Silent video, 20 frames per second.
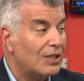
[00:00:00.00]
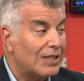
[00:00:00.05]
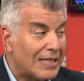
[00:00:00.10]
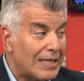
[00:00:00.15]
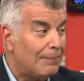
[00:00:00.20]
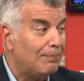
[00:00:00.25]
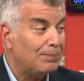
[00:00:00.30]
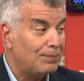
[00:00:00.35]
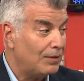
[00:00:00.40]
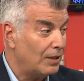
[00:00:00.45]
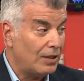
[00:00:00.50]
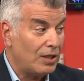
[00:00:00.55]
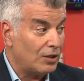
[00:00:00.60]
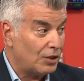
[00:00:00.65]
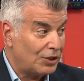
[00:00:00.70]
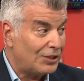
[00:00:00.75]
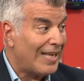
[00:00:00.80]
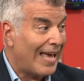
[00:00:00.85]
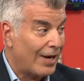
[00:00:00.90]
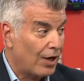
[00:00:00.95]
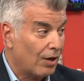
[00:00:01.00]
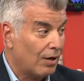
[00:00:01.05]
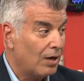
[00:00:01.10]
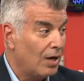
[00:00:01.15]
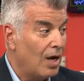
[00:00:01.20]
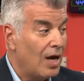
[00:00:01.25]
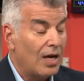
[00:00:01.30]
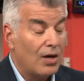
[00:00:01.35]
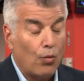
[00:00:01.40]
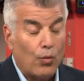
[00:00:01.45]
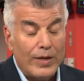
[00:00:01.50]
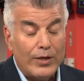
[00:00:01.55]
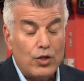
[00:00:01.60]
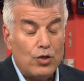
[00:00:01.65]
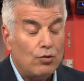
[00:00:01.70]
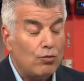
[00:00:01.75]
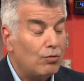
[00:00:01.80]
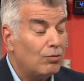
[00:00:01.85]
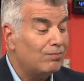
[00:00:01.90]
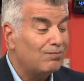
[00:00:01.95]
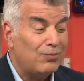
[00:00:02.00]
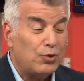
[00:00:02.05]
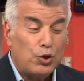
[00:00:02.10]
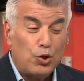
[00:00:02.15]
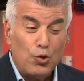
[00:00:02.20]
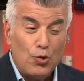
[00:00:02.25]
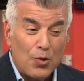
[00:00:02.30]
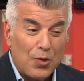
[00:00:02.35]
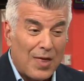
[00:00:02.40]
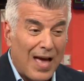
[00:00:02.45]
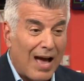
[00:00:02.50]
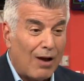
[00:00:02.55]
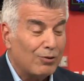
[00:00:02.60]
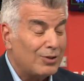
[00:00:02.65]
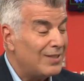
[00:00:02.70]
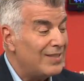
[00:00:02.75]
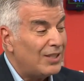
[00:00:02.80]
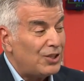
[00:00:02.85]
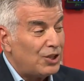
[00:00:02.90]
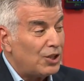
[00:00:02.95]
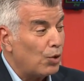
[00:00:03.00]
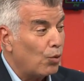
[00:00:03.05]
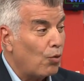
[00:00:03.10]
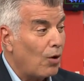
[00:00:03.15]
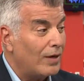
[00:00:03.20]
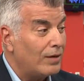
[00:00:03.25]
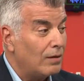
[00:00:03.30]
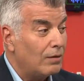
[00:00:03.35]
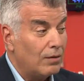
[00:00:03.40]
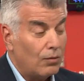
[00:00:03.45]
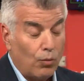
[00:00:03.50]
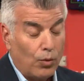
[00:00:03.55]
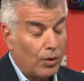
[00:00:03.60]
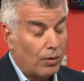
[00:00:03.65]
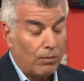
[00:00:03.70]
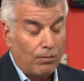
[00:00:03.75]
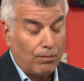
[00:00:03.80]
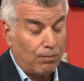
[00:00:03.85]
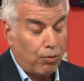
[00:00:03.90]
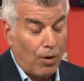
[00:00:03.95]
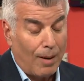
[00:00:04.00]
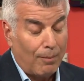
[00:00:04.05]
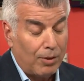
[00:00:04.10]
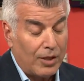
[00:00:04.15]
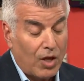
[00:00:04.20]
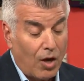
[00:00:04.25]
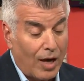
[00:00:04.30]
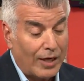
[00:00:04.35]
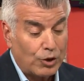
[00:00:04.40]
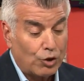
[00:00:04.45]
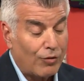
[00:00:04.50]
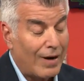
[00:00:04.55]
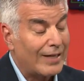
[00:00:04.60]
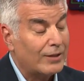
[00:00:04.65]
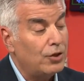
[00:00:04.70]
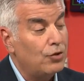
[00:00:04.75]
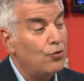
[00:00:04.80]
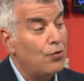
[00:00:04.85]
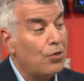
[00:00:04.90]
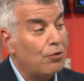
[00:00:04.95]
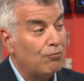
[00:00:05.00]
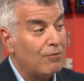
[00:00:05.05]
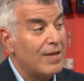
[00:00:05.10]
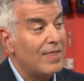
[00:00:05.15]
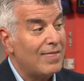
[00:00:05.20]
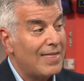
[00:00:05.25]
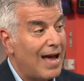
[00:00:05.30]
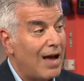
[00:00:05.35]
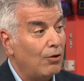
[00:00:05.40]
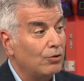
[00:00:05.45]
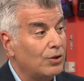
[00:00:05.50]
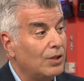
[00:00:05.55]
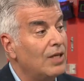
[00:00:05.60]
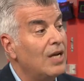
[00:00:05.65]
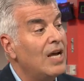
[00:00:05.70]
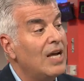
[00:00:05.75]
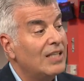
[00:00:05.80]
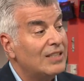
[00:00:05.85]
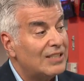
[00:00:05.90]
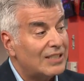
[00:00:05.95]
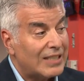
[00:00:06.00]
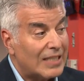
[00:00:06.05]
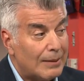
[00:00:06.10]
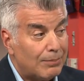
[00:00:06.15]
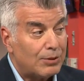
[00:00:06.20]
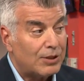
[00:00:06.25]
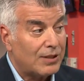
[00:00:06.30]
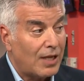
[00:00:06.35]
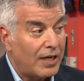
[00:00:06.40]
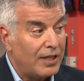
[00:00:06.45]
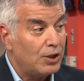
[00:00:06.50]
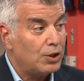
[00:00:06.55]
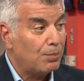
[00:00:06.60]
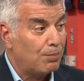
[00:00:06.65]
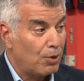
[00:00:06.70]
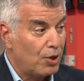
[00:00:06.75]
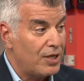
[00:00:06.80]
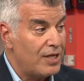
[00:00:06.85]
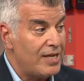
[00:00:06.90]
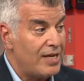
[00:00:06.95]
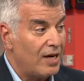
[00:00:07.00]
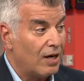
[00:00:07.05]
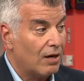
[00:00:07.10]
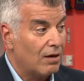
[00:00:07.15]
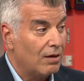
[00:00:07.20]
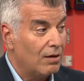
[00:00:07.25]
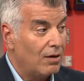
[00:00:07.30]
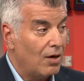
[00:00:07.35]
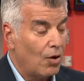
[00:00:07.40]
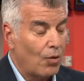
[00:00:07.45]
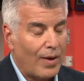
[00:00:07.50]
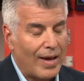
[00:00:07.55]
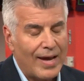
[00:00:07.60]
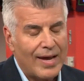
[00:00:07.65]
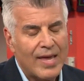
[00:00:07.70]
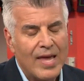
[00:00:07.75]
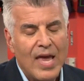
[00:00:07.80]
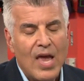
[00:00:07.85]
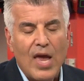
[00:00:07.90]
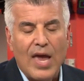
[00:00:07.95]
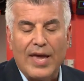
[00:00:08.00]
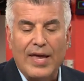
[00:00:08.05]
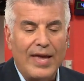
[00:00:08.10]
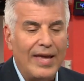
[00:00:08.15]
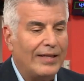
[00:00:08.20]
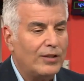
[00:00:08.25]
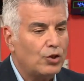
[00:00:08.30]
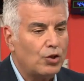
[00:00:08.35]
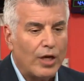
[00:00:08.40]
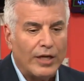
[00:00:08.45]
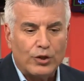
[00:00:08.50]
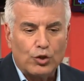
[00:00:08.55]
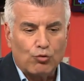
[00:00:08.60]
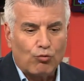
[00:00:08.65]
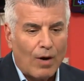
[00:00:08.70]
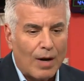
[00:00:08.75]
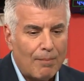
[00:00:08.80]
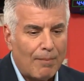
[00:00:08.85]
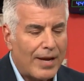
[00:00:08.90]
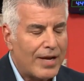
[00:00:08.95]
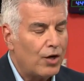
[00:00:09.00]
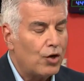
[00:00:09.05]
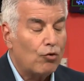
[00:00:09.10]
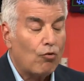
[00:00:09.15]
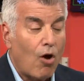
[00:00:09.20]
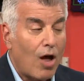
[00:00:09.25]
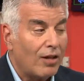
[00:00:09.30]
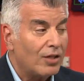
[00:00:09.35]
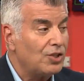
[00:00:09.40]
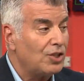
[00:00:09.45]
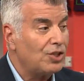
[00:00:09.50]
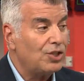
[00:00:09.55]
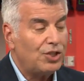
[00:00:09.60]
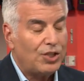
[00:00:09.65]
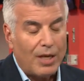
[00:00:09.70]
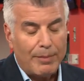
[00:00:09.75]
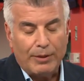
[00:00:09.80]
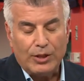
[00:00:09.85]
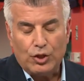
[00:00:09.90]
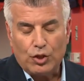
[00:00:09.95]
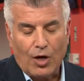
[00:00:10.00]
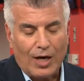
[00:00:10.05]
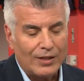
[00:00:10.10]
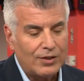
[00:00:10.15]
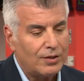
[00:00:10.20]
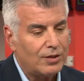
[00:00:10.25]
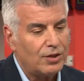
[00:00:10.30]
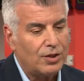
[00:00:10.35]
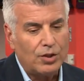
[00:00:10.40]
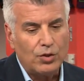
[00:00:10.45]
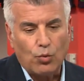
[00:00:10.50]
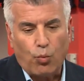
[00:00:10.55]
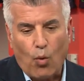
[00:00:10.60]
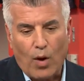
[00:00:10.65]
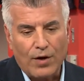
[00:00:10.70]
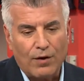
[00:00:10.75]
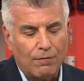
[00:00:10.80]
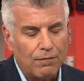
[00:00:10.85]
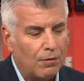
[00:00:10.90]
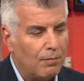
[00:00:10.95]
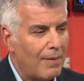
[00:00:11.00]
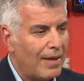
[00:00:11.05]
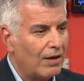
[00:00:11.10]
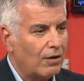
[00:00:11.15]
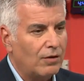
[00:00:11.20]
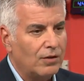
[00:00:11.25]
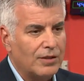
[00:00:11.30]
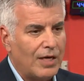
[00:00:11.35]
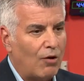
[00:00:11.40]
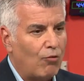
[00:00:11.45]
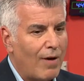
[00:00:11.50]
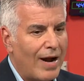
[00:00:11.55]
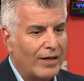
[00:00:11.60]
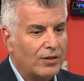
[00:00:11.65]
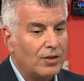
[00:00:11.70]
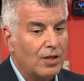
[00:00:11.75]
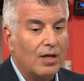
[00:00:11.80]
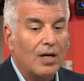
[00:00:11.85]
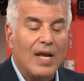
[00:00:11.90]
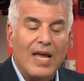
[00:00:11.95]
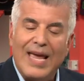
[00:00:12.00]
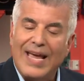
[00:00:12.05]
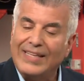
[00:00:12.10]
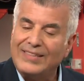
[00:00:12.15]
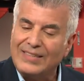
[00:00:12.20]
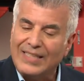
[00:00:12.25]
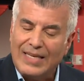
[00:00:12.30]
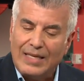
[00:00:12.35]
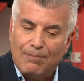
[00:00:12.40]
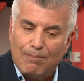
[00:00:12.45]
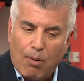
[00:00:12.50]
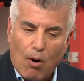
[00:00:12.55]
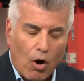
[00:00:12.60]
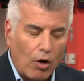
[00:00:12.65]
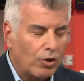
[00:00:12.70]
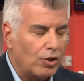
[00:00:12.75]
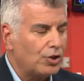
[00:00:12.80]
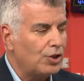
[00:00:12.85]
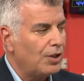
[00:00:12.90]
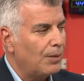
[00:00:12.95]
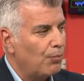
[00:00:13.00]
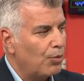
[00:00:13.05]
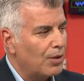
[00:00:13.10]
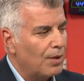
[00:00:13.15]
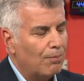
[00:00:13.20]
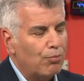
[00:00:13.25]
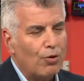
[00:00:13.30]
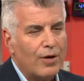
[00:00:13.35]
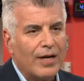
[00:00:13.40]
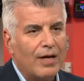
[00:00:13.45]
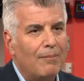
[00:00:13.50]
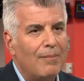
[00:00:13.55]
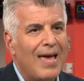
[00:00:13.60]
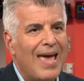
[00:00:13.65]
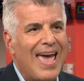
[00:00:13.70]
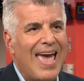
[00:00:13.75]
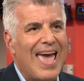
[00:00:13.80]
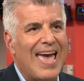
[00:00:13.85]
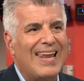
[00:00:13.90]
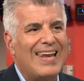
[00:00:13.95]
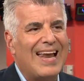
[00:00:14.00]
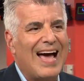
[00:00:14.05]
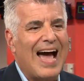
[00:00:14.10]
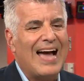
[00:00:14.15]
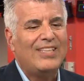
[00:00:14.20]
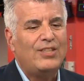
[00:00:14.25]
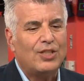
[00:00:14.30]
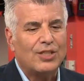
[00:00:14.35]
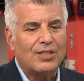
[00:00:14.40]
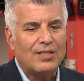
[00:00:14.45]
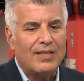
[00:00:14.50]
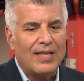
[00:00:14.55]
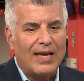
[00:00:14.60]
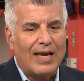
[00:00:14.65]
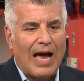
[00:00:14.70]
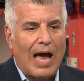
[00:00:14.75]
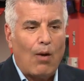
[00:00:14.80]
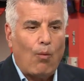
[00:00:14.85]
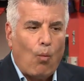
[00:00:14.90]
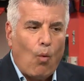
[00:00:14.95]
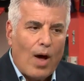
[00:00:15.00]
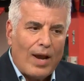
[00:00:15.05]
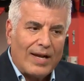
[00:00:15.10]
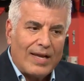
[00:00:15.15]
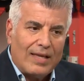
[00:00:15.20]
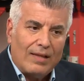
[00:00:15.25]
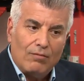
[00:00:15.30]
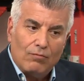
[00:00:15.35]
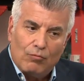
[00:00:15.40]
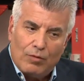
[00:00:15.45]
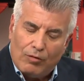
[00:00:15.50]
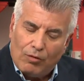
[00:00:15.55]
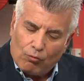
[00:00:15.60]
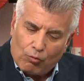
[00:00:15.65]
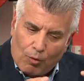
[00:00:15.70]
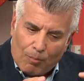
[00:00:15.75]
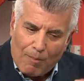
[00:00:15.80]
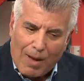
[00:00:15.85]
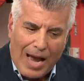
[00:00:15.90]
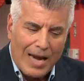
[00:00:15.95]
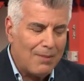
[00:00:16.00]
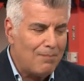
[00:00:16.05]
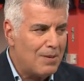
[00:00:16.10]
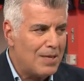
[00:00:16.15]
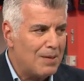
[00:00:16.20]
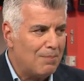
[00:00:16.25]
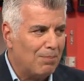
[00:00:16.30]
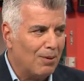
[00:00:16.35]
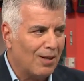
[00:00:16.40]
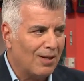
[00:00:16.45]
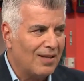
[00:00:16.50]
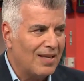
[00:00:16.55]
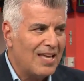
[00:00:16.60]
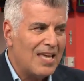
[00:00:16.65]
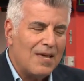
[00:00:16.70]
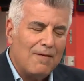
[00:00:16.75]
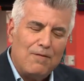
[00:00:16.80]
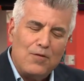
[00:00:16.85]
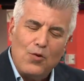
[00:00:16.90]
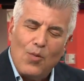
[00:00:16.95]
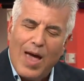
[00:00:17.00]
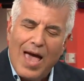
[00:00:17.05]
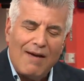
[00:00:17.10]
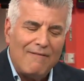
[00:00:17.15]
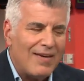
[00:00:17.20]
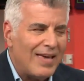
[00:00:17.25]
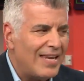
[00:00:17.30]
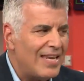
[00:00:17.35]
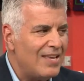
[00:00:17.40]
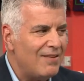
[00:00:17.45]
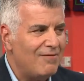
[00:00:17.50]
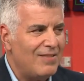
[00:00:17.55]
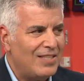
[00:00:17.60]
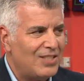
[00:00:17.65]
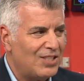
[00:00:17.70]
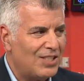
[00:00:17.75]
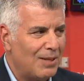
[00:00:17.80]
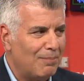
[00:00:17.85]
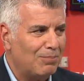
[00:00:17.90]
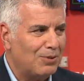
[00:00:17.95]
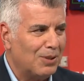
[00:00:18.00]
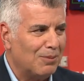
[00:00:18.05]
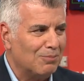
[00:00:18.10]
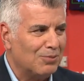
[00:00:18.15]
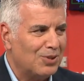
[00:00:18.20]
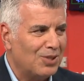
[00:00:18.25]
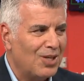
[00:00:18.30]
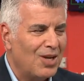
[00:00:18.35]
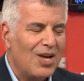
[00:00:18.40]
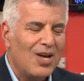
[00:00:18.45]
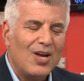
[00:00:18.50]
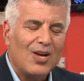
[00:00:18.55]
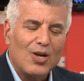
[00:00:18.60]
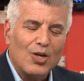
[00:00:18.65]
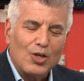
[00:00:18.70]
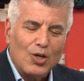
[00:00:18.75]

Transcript: sleep center. Right. We do two thousand this year. We're, on, we're probably on track to do three thousand sleep studies per year. Okay, it's it's run by a neurologist, Jamie Johnston. She's a wonderful medical director. It's in partnership with the Brigham, and I just think I want to remind people: if you have any of these symptoms,